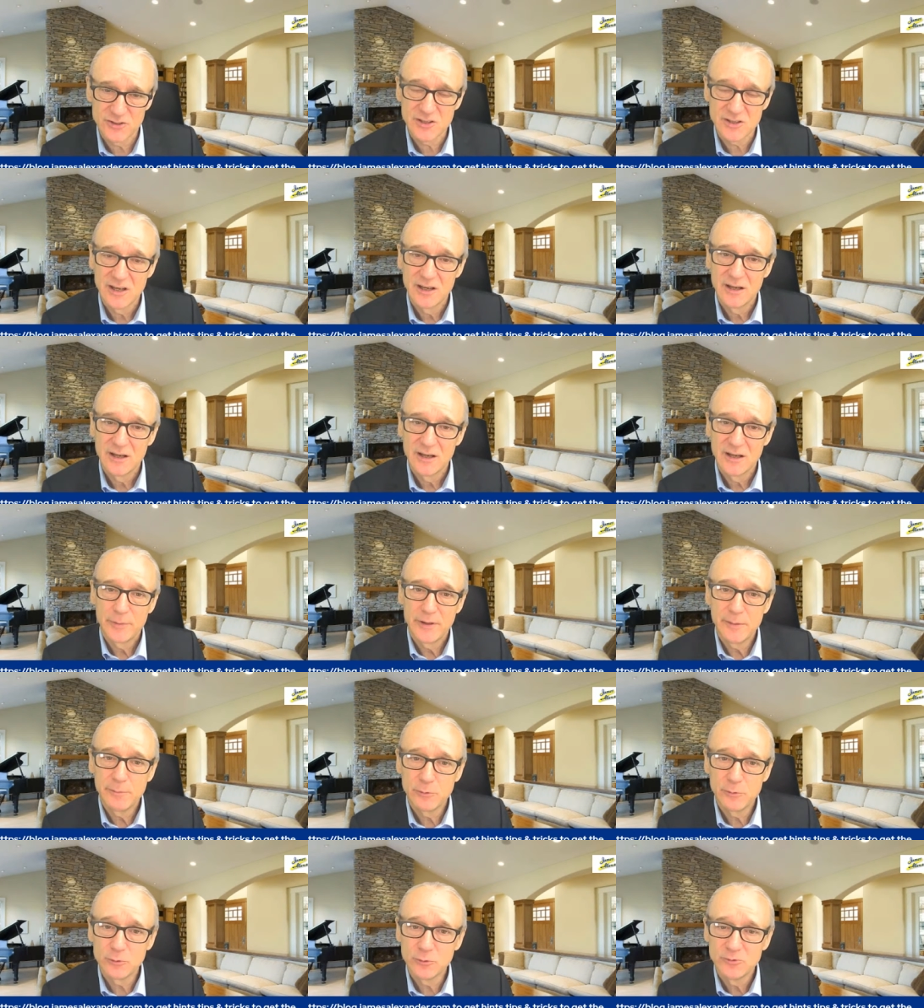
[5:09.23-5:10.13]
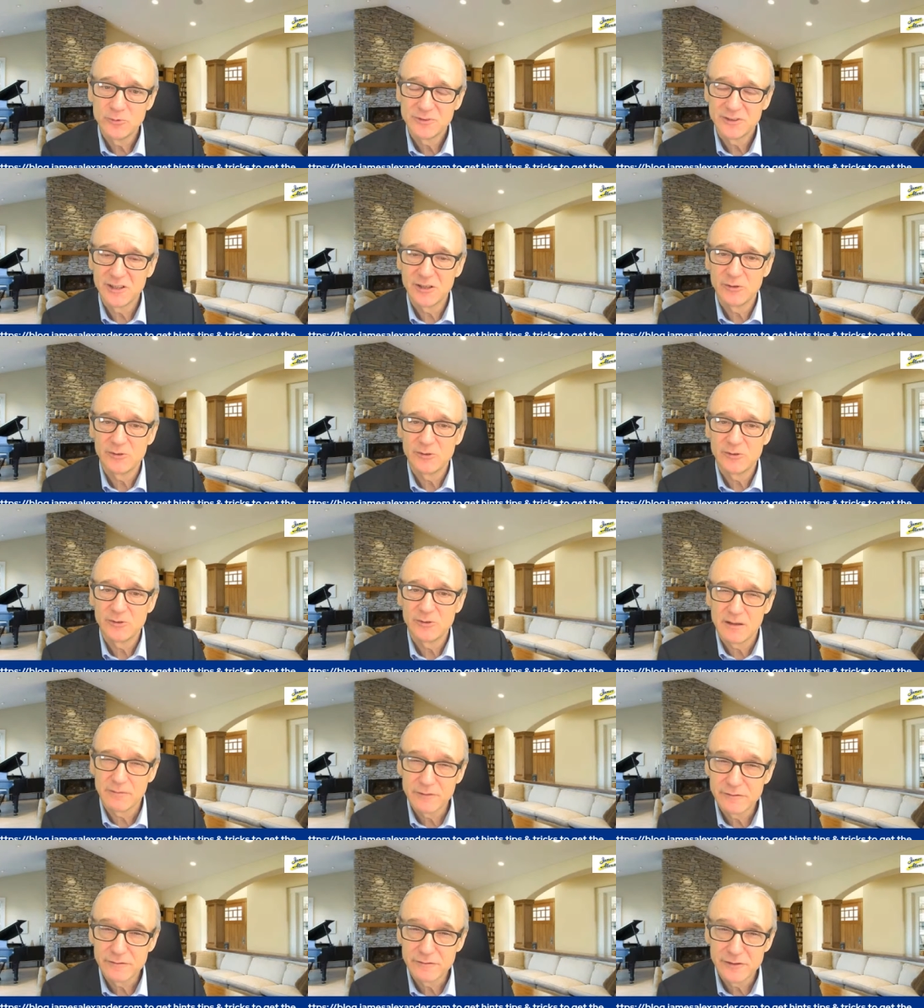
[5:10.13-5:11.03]
people, it's lovely for
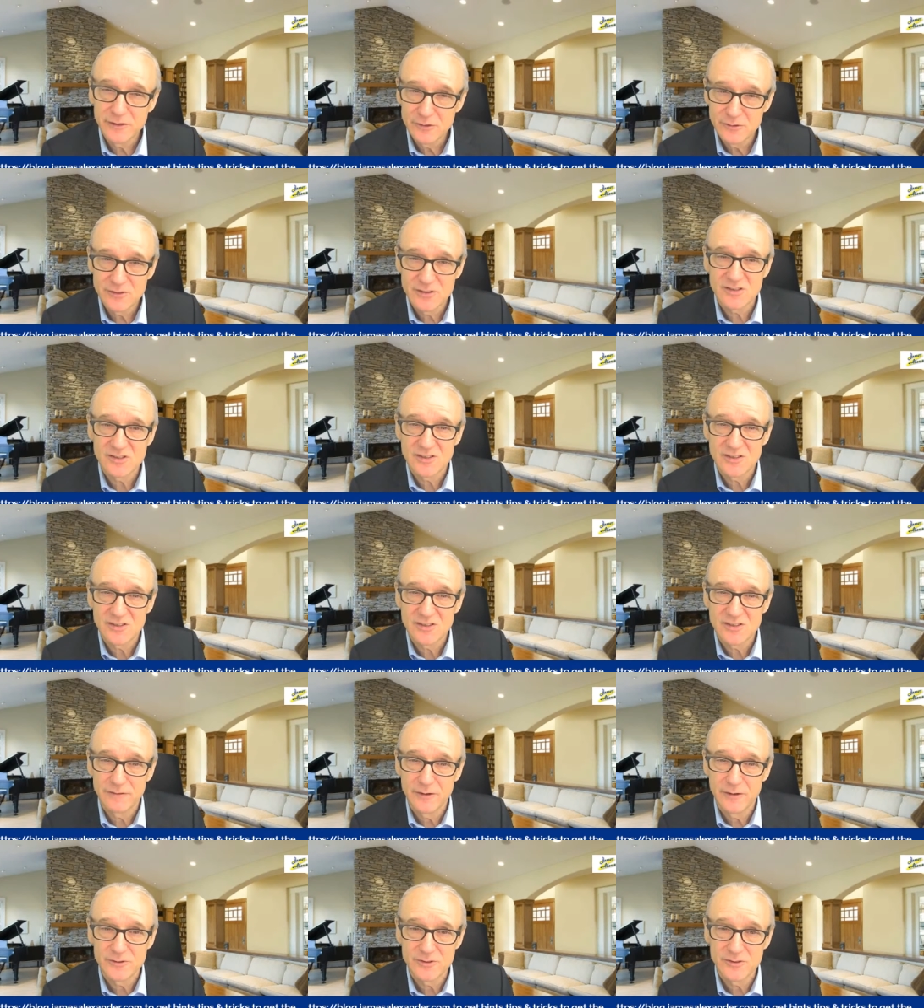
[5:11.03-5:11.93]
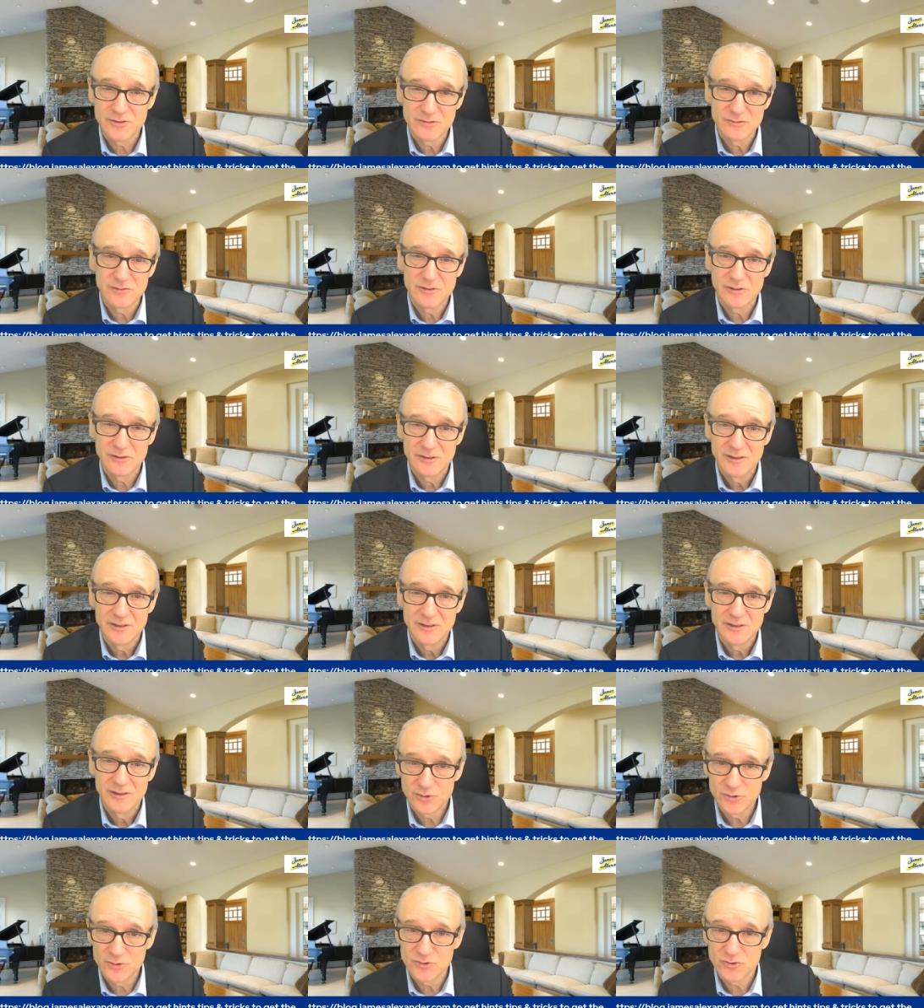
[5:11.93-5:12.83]
you to see your photos of your children's
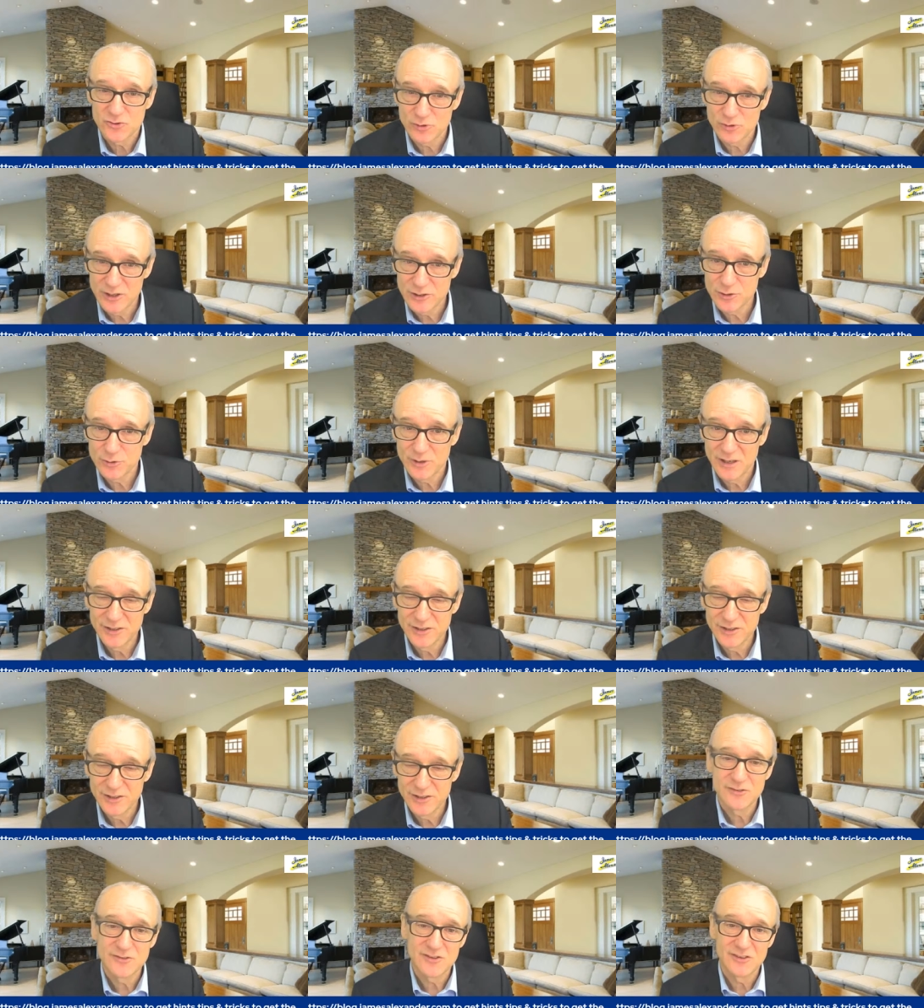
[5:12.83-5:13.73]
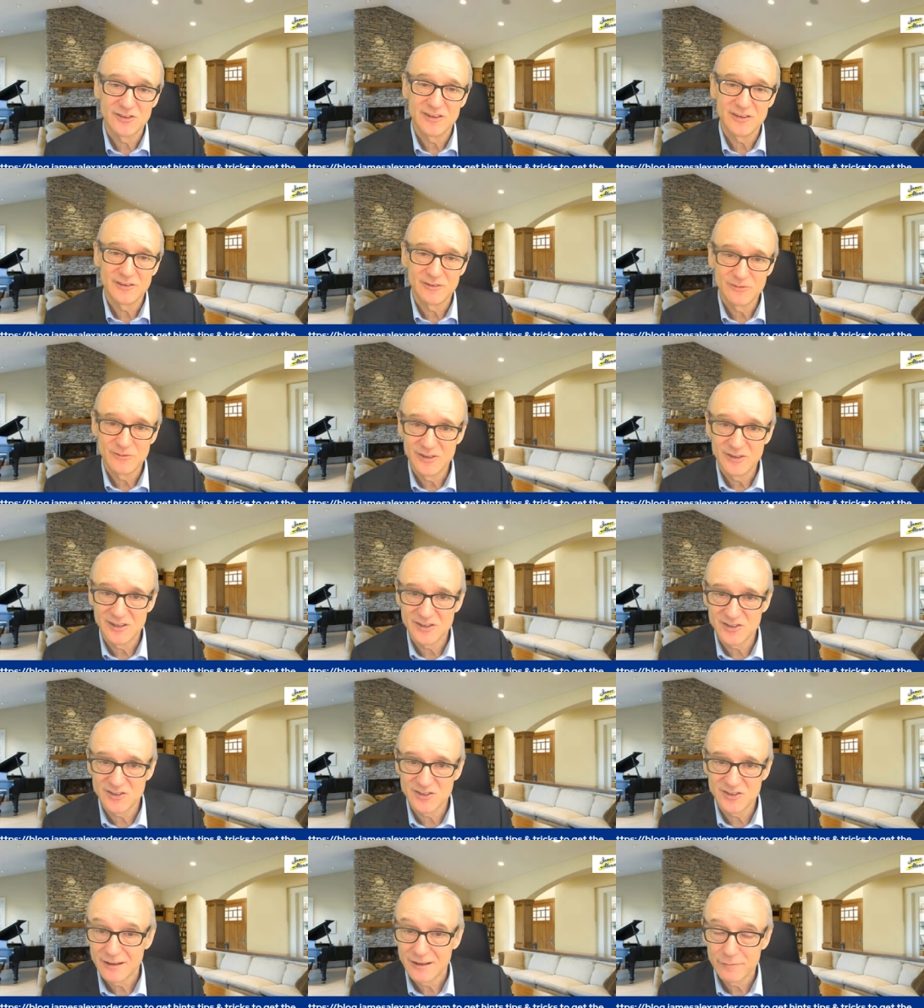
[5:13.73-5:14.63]
graduations and the extended
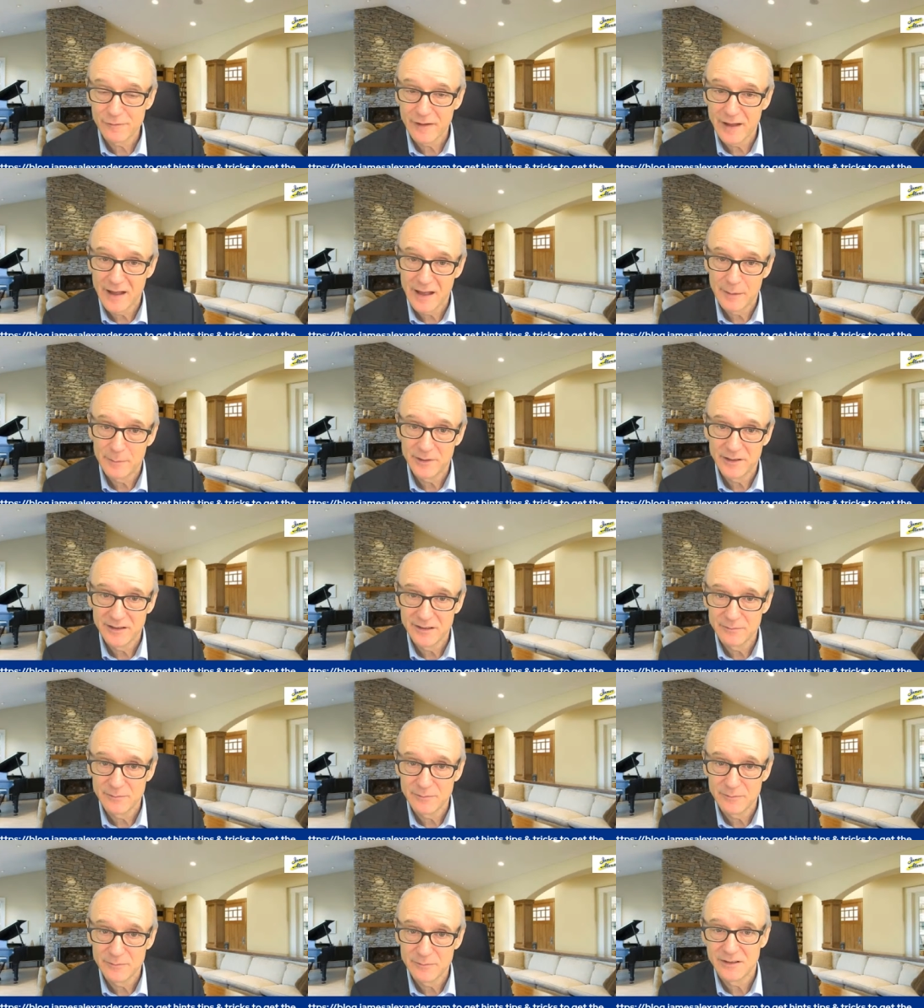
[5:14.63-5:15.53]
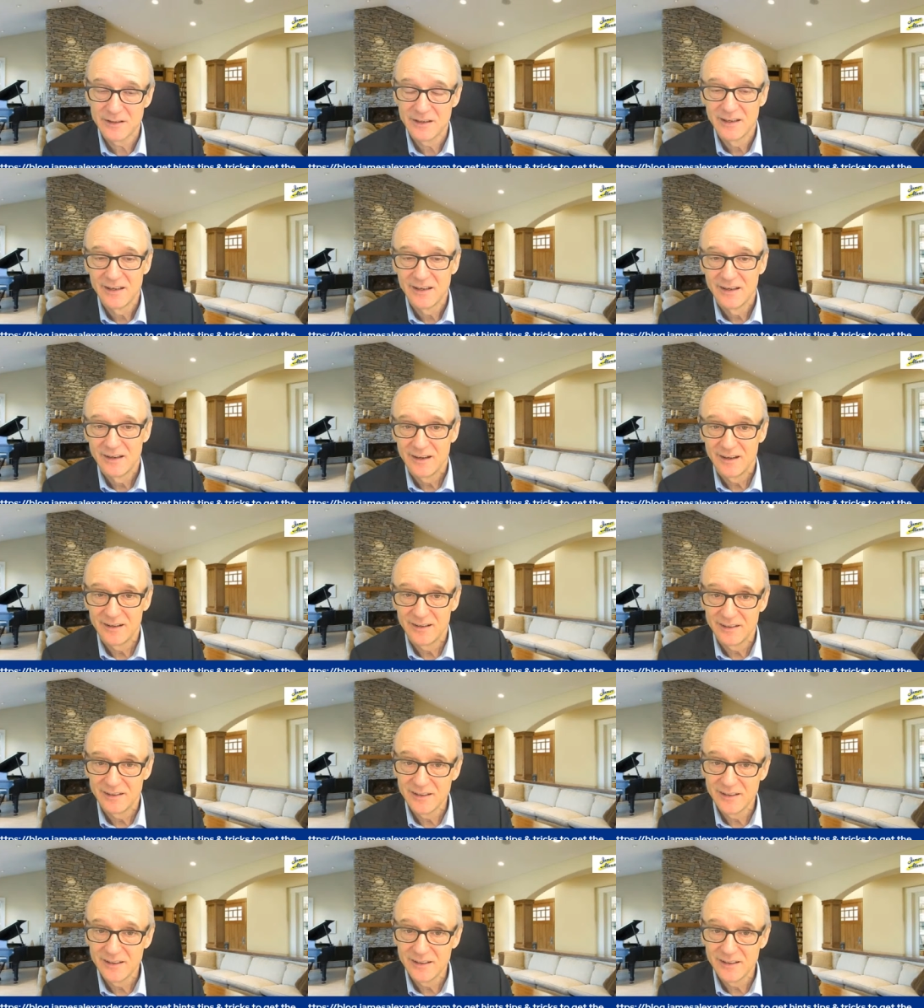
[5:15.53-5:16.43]
family and maybe leaving
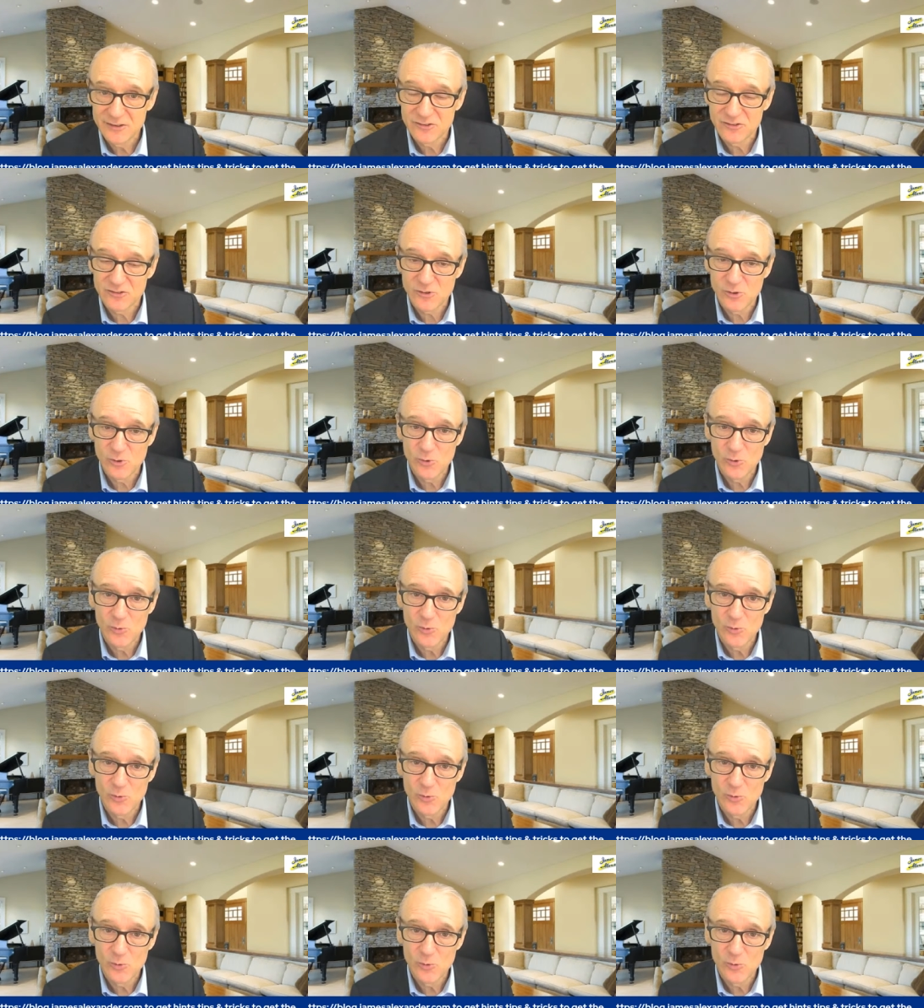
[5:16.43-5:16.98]
school.